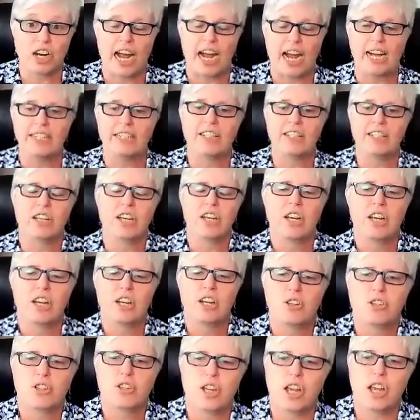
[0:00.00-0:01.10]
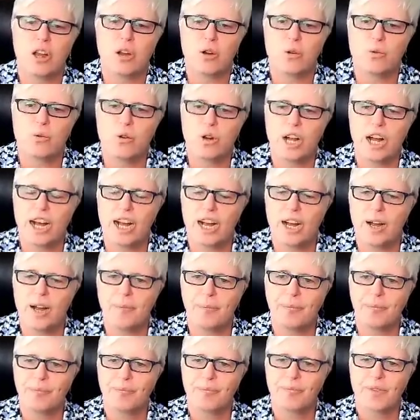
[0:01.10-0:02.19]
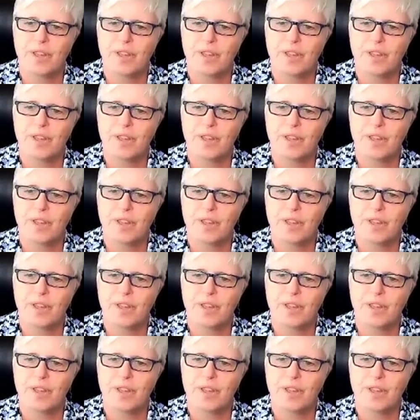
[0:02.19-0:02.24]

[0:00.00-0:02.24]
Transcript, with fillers: guides so um